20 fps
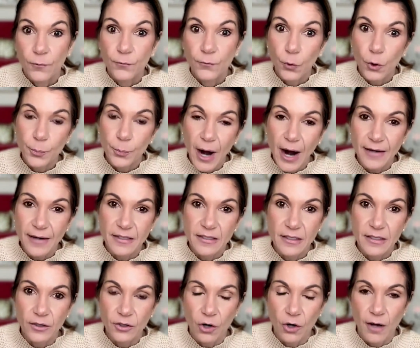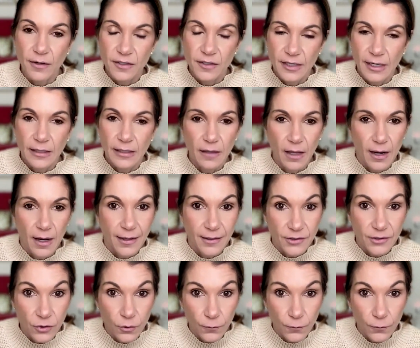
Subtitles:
for practicing across state lines.